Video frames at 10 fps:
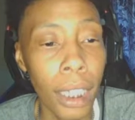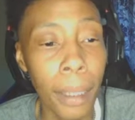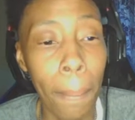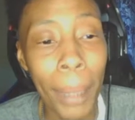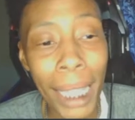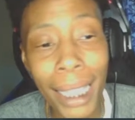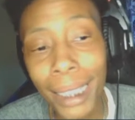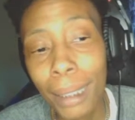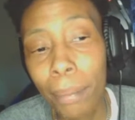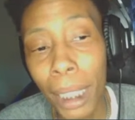
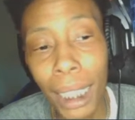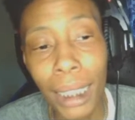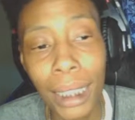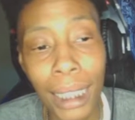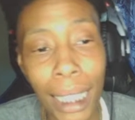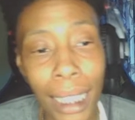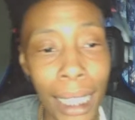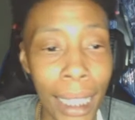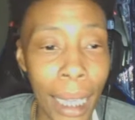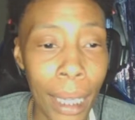biggest thing
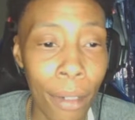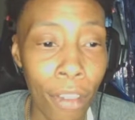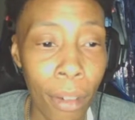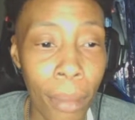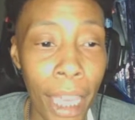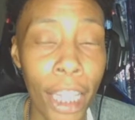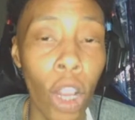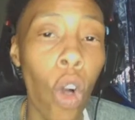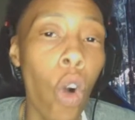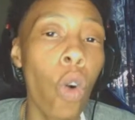that came from that
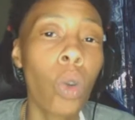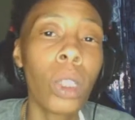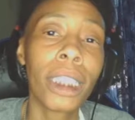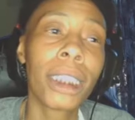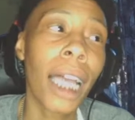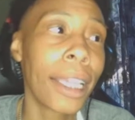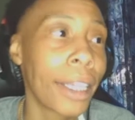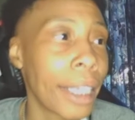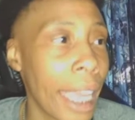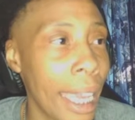whole
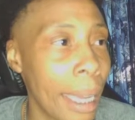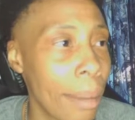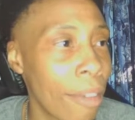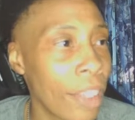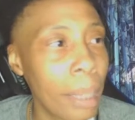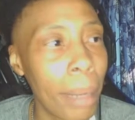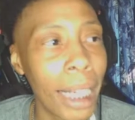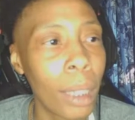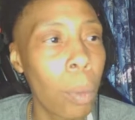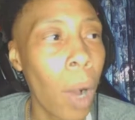entire game, if
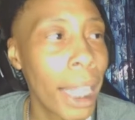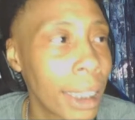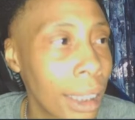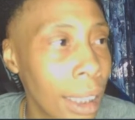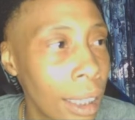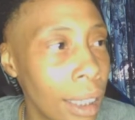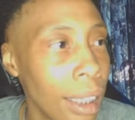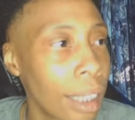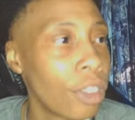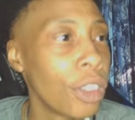anybody watched it,
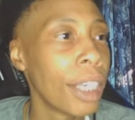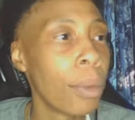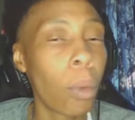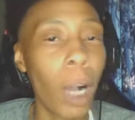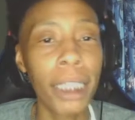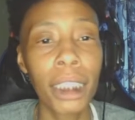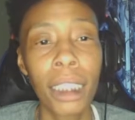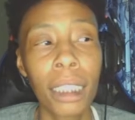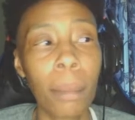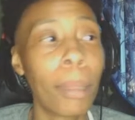if you didn't watch
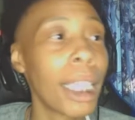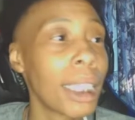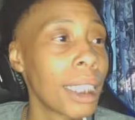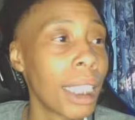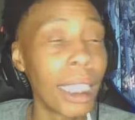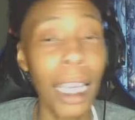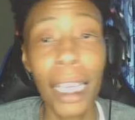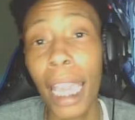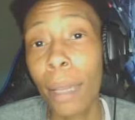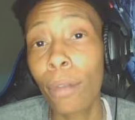it, the biggest thing that
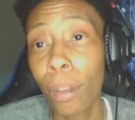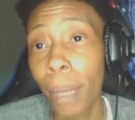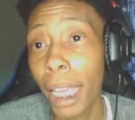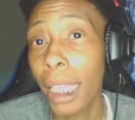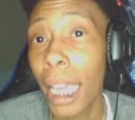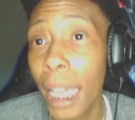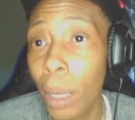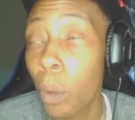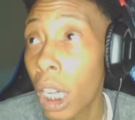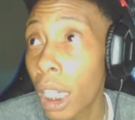came from that
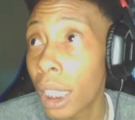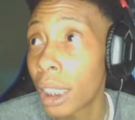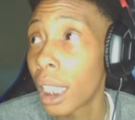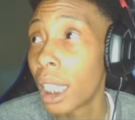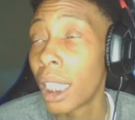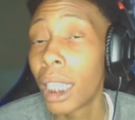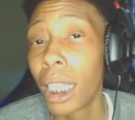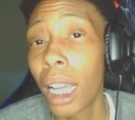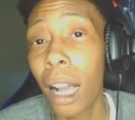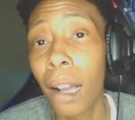game was
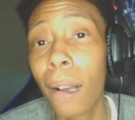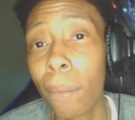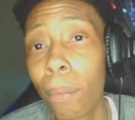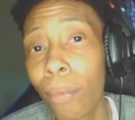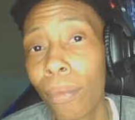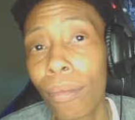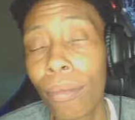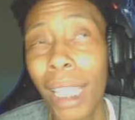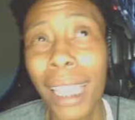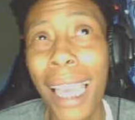the
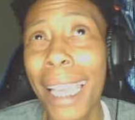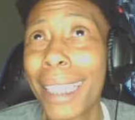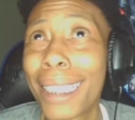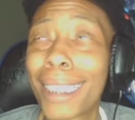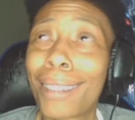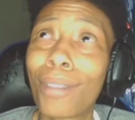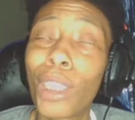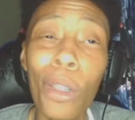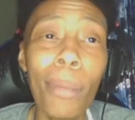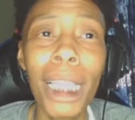last
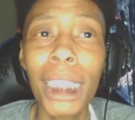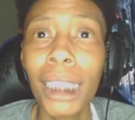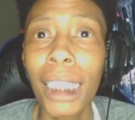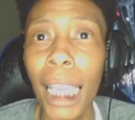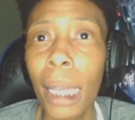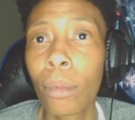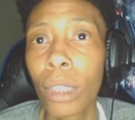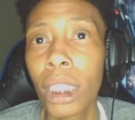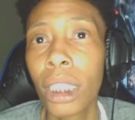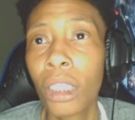2 minutes of the game,
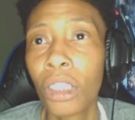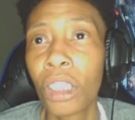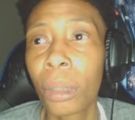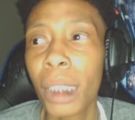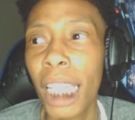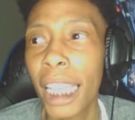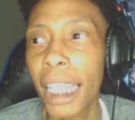really. You know what I'm saying? It